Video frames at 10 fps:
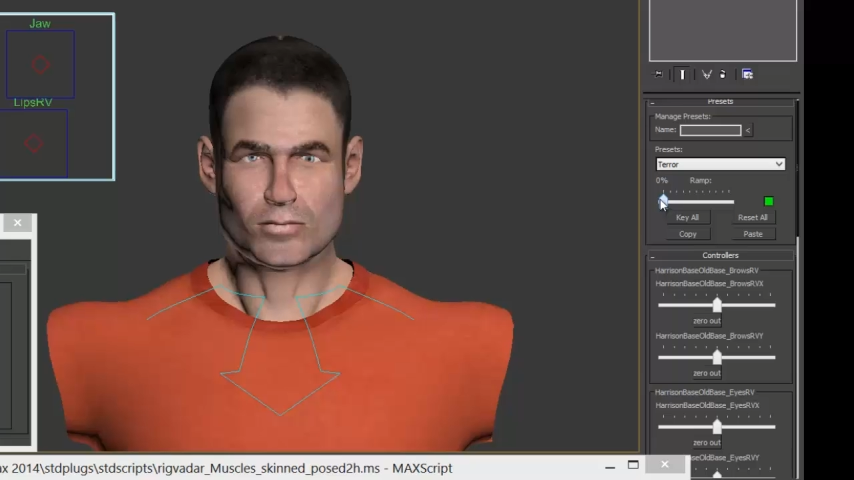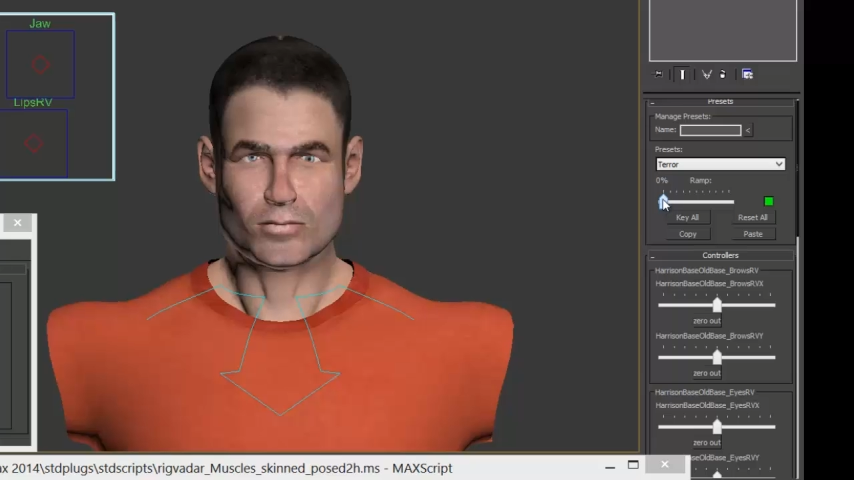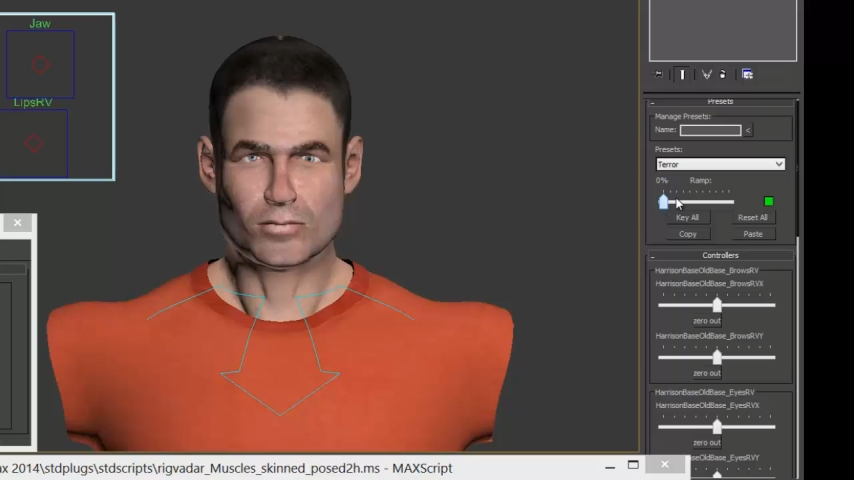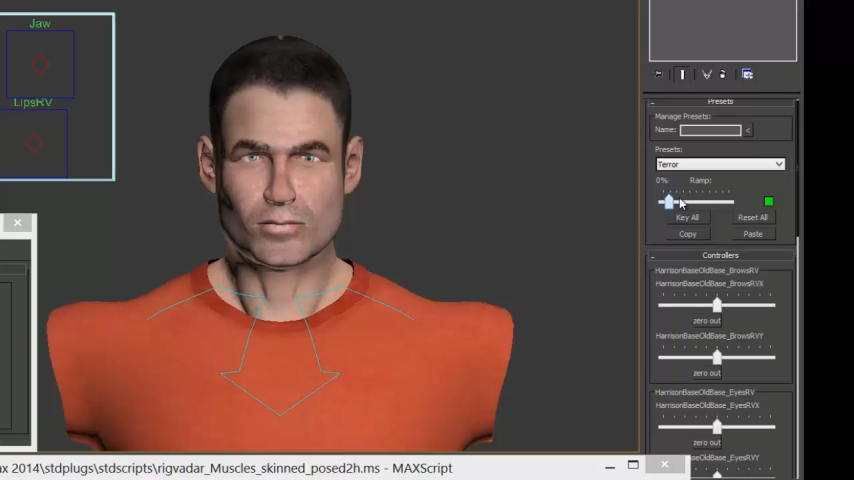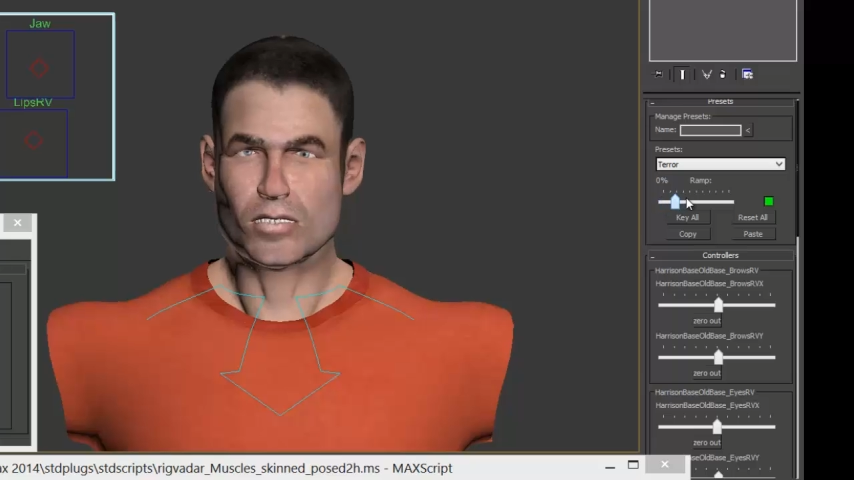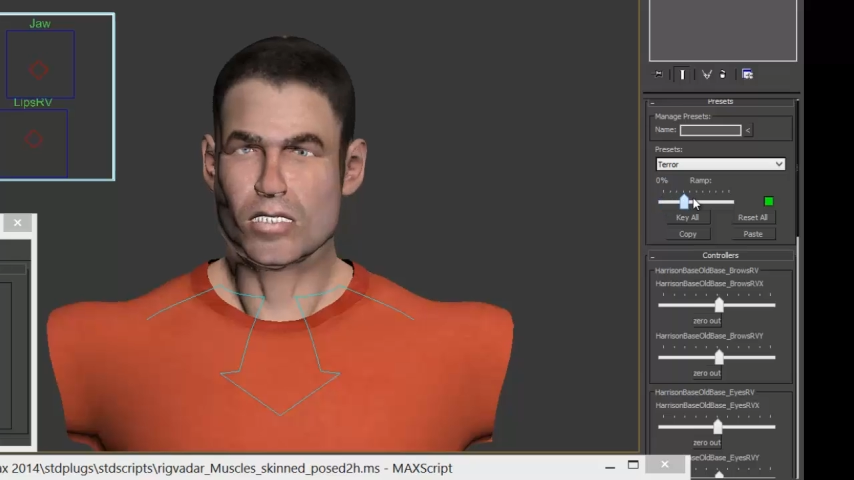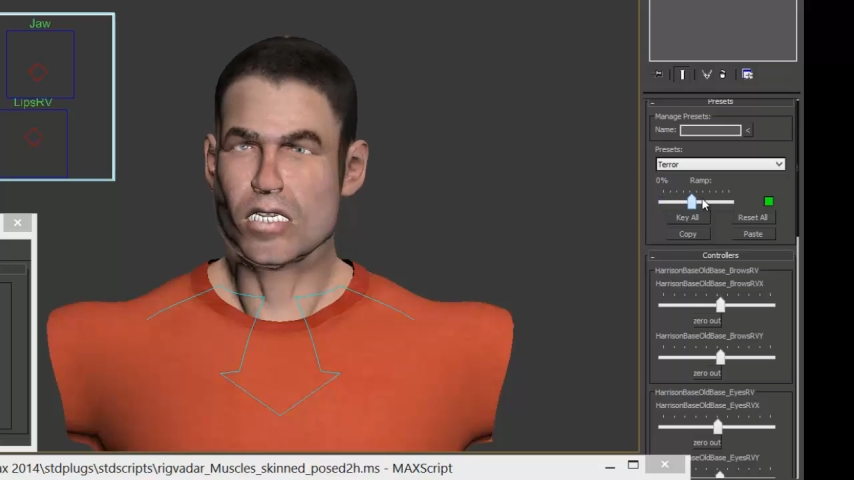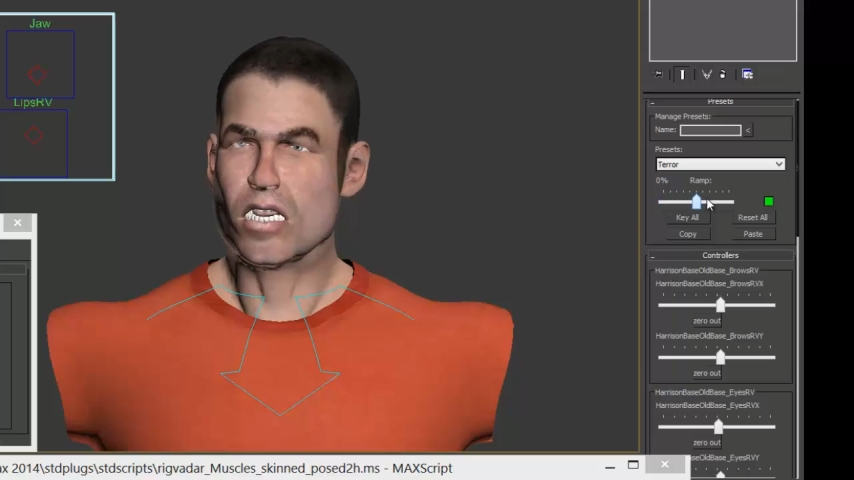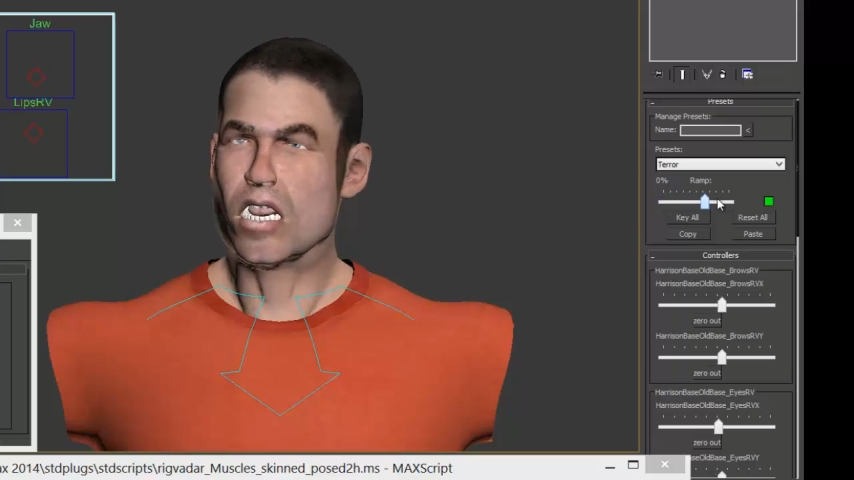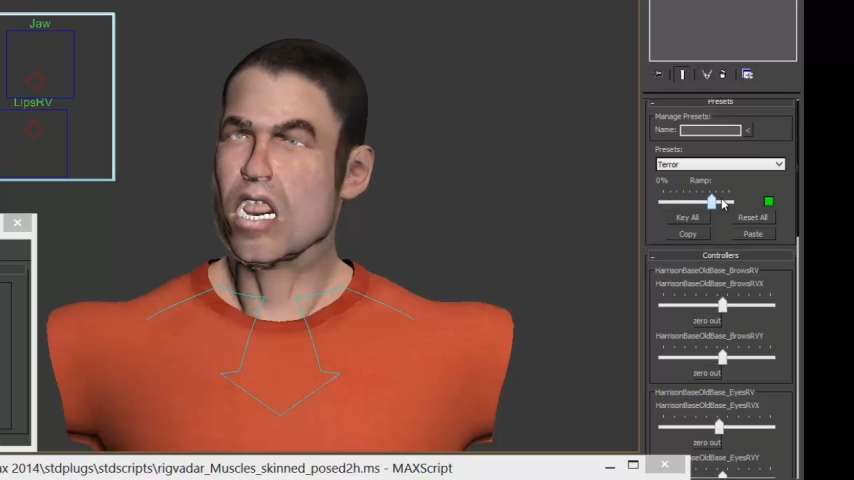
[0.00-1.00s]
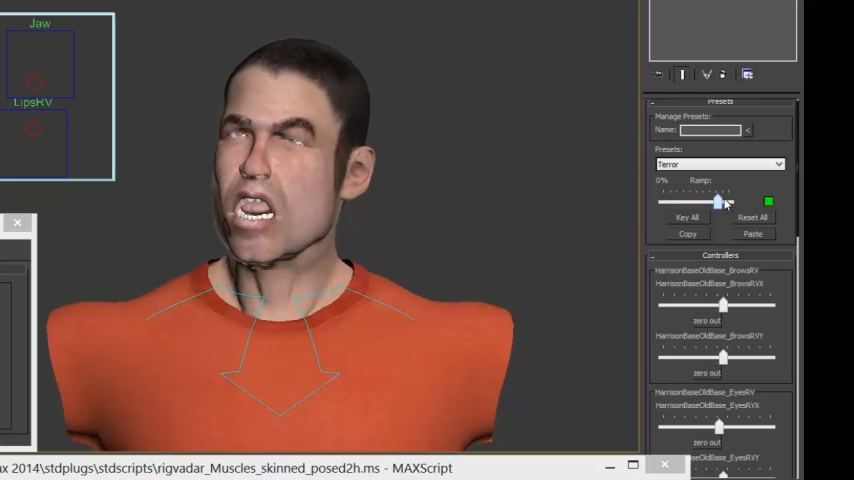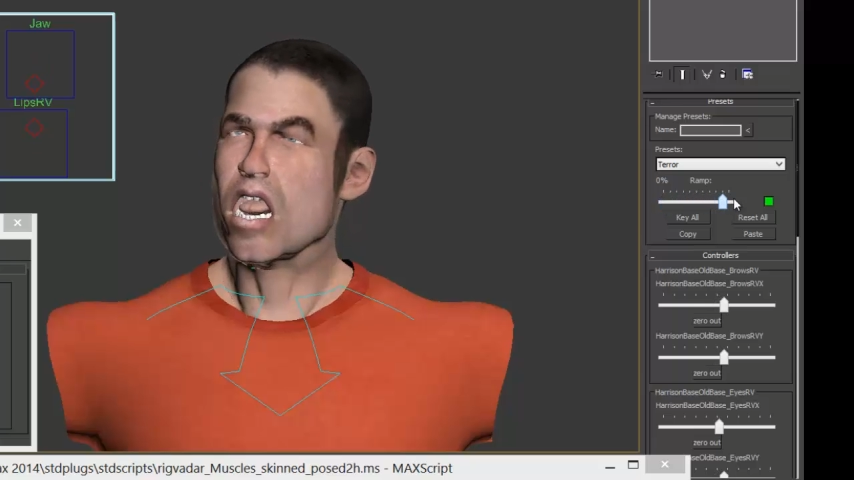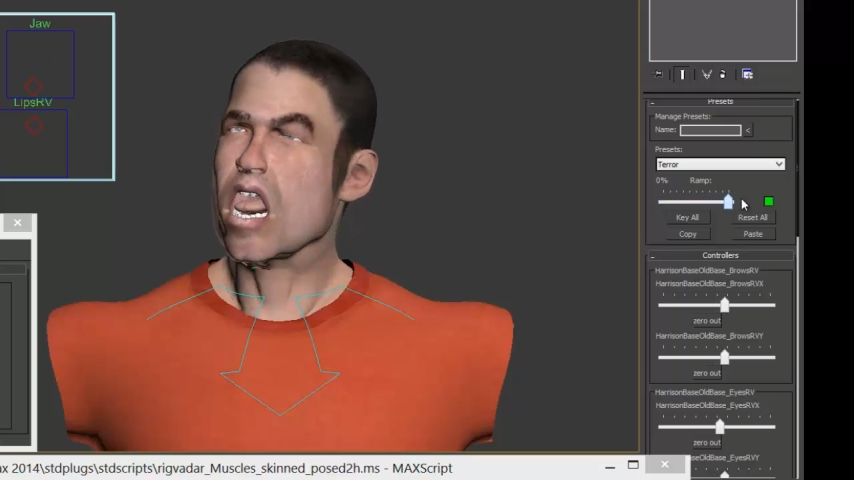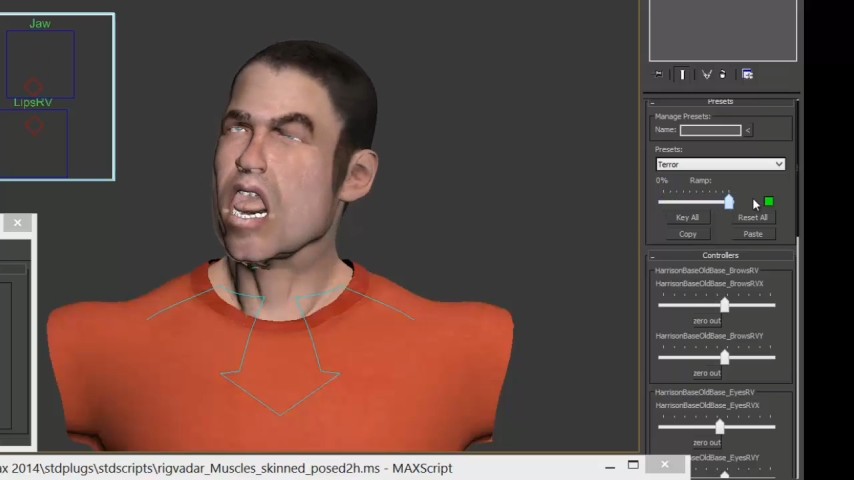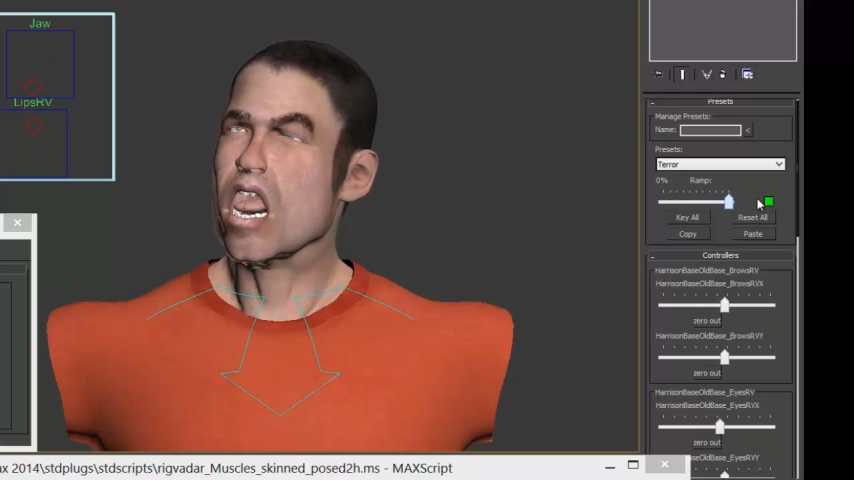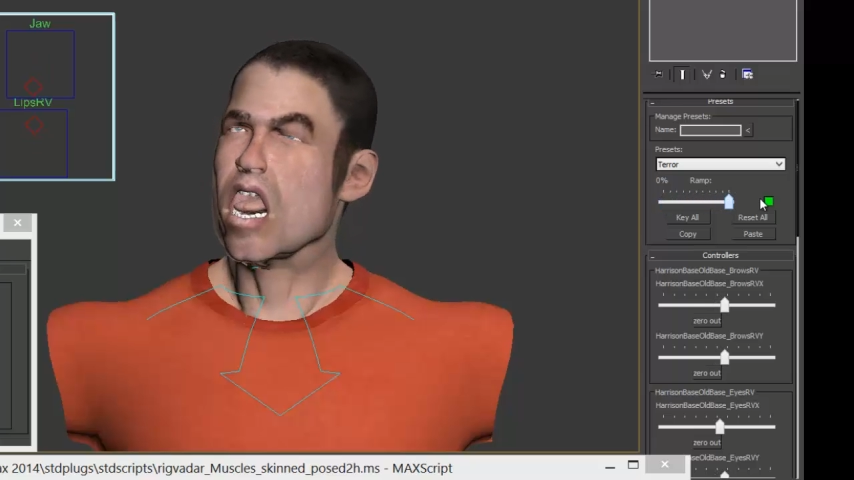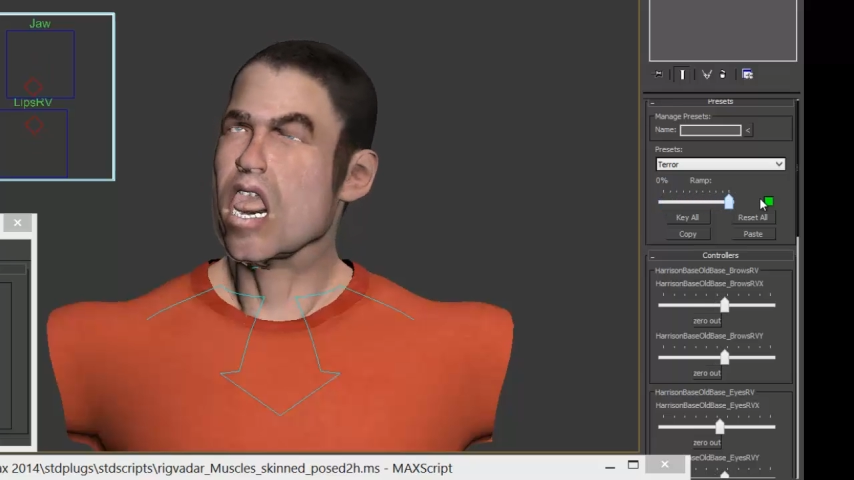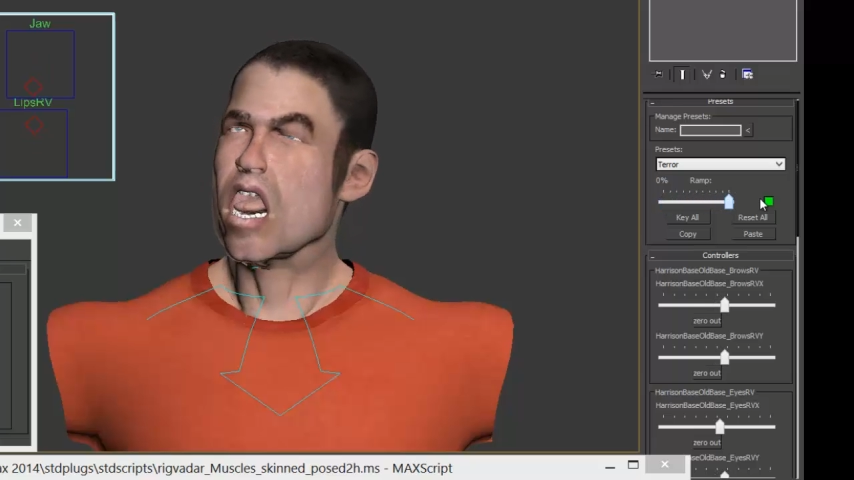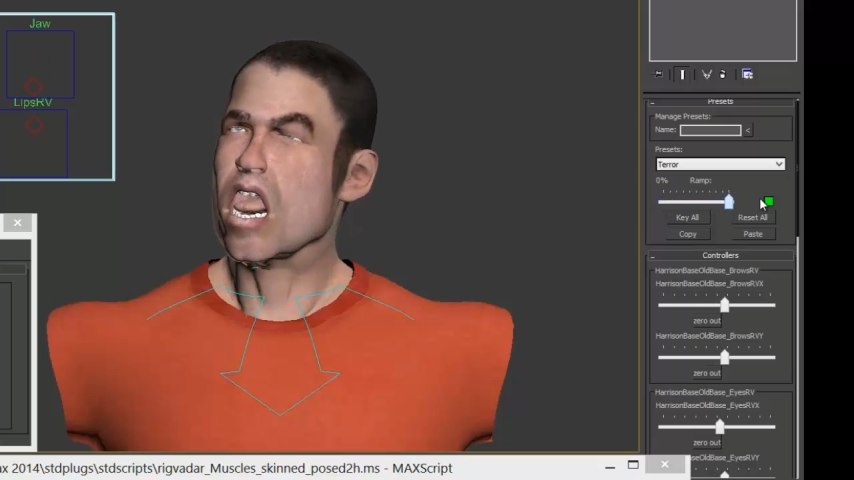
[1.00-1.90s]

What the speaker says: and that's how we move in and out of it.